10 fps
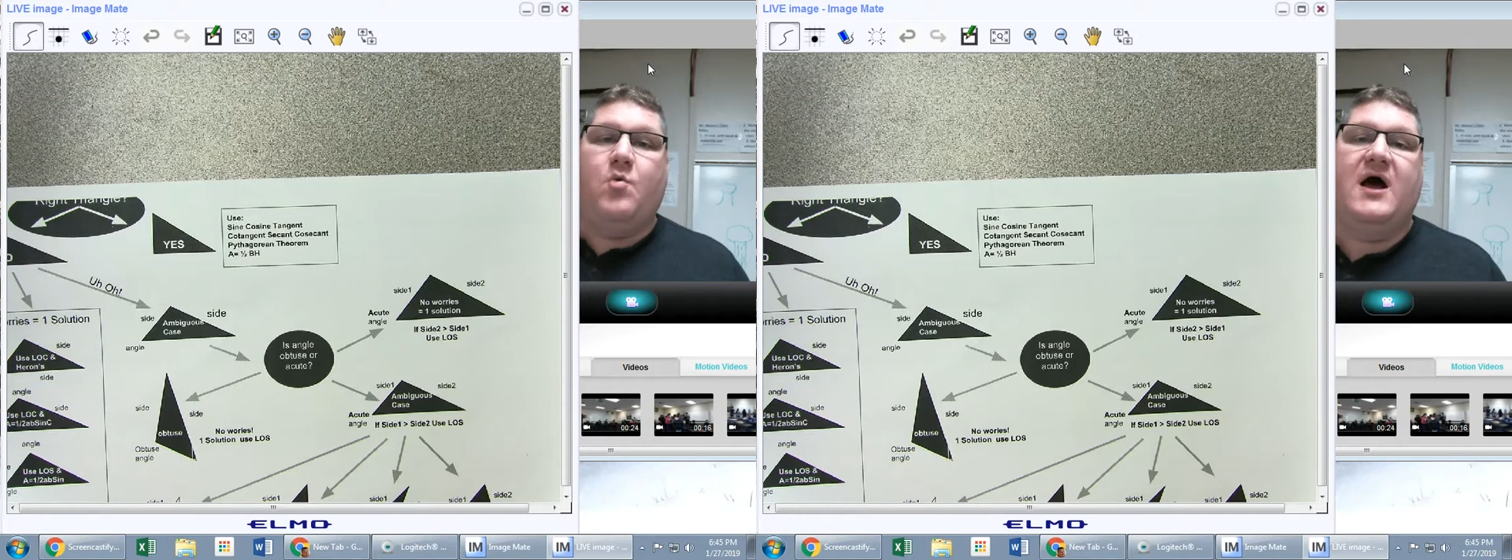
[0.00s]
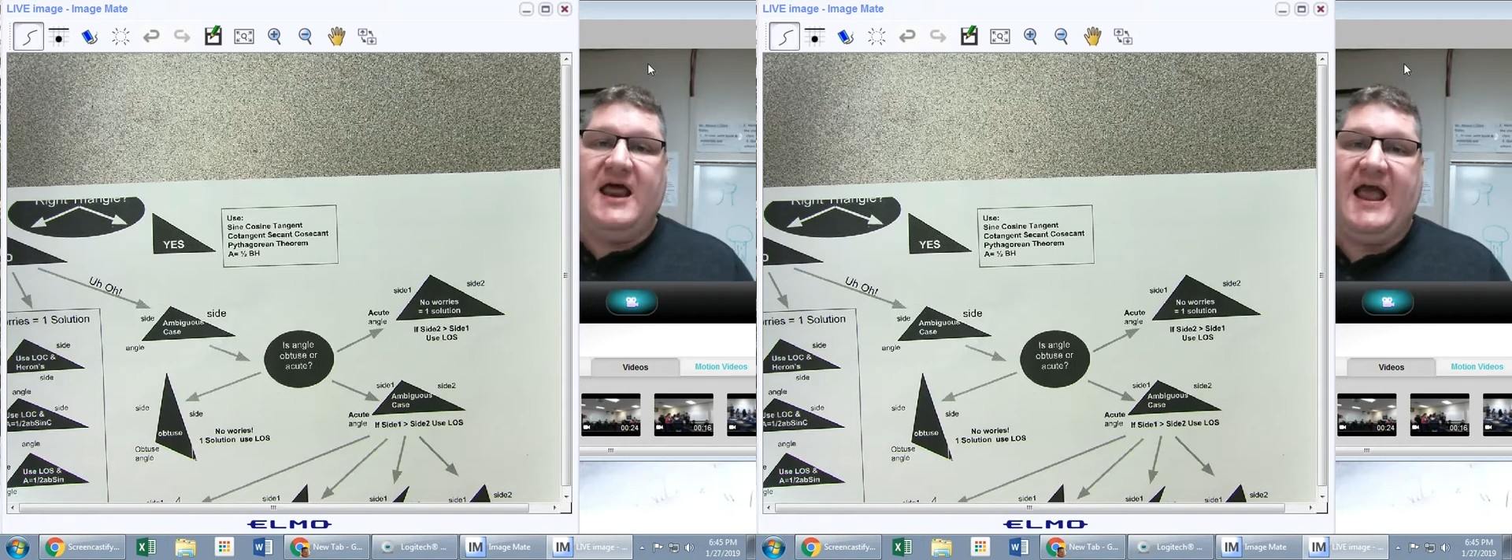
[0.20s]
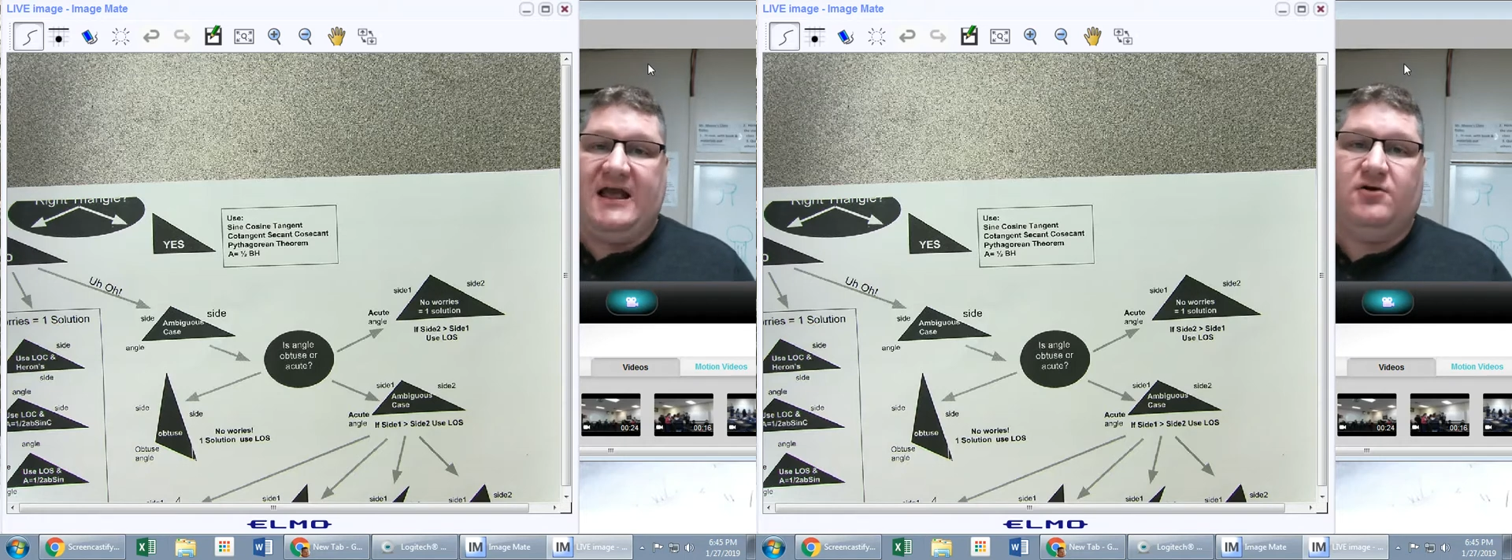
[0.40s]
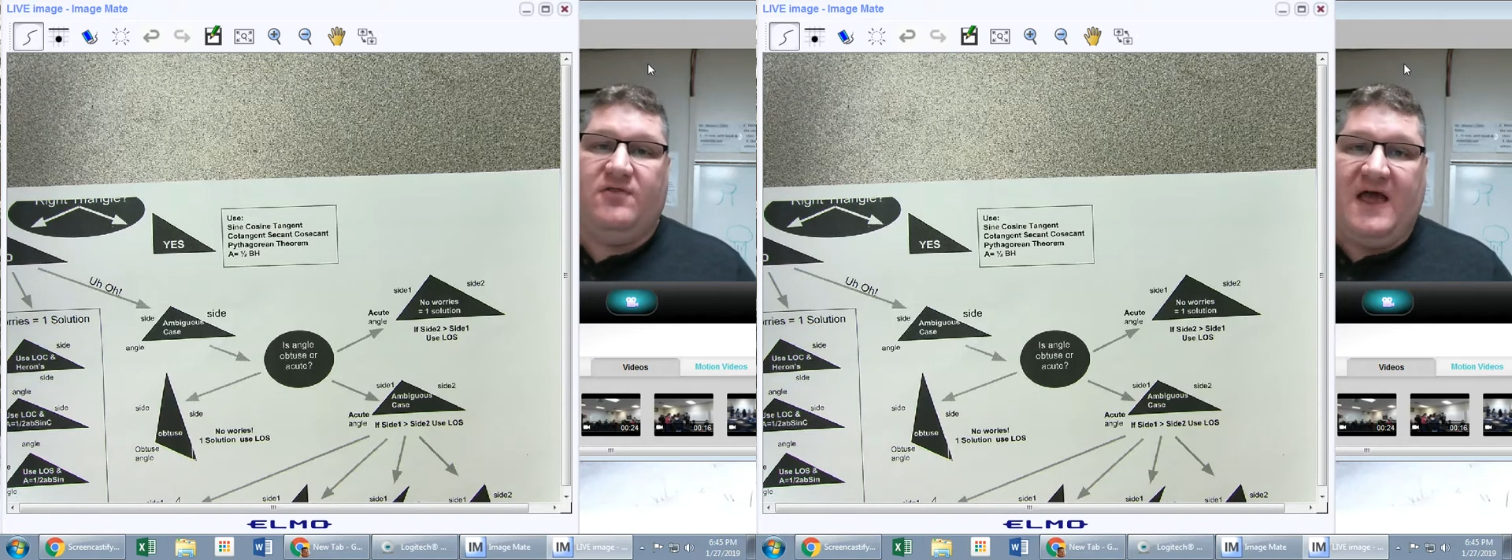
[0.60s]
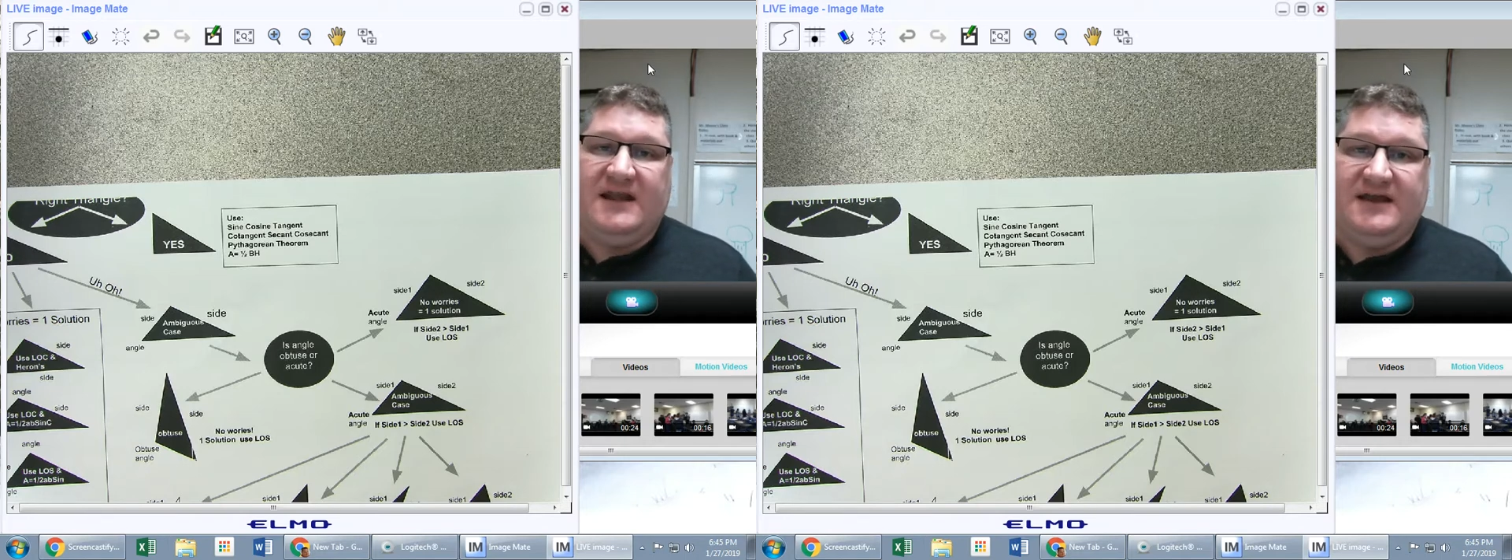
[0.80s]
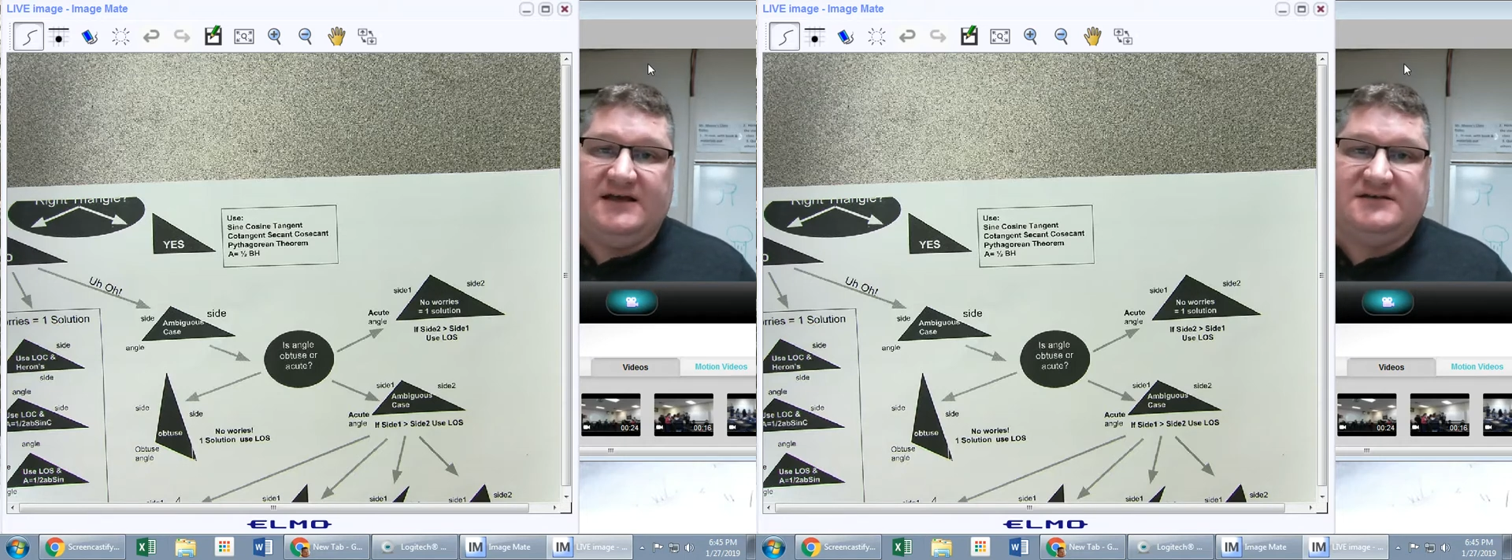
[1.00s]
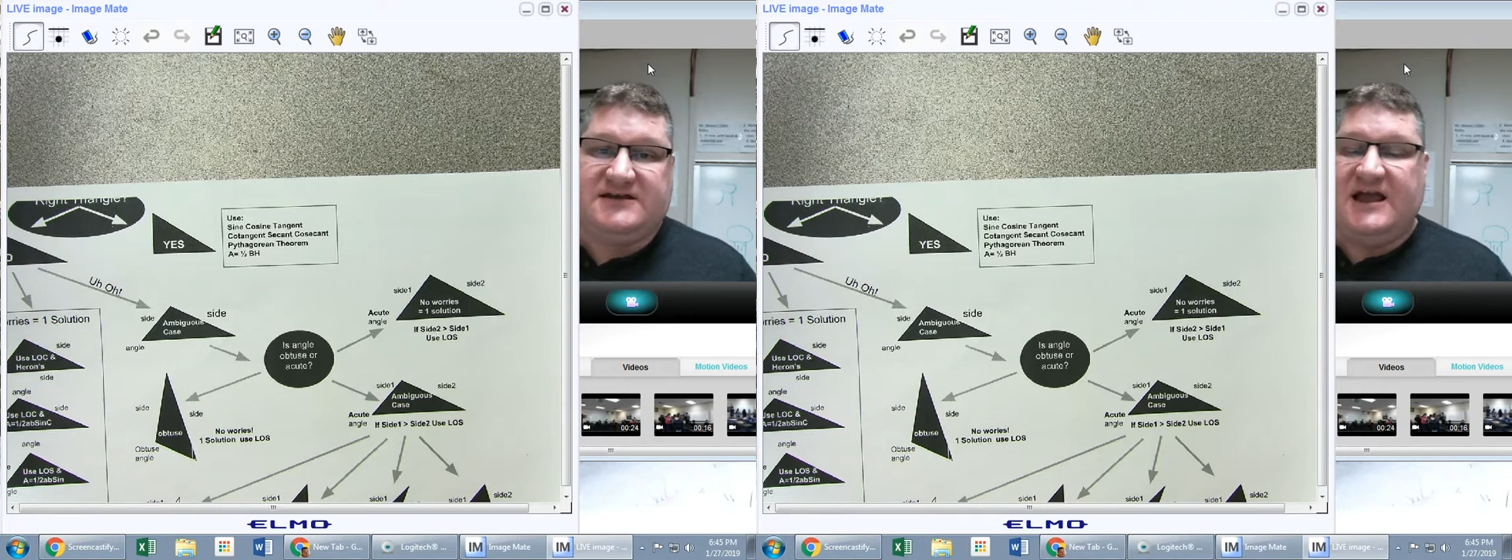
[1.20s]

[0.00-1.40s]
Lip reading: what angle that is,